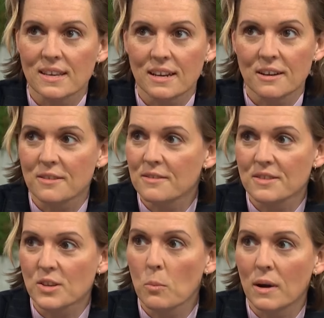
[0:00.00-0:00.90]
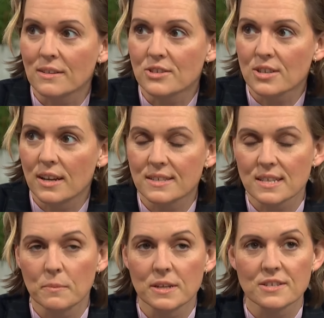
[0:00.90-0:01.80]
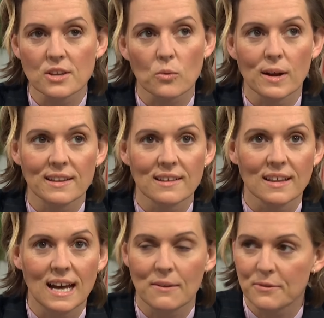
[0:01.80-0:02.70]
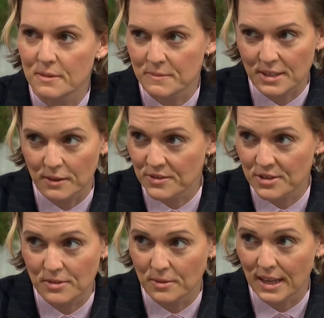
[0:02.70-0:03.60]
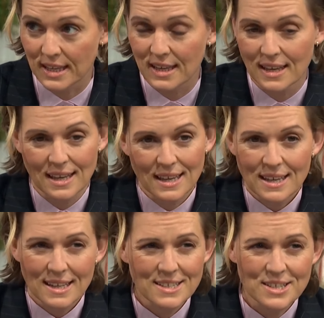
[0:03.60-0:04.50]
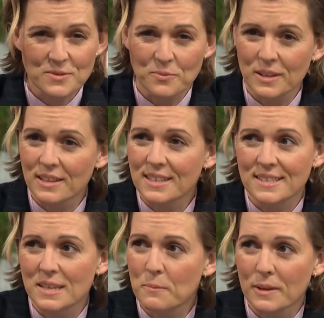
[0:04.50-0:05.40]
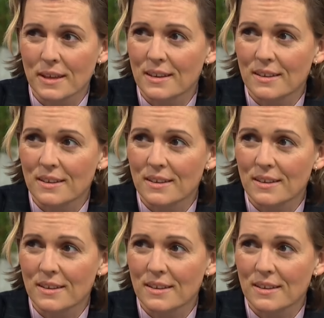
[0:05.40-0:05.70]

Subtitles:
care so much, and somebody so ready to laugh at themselves too. Like, he's just really a deeply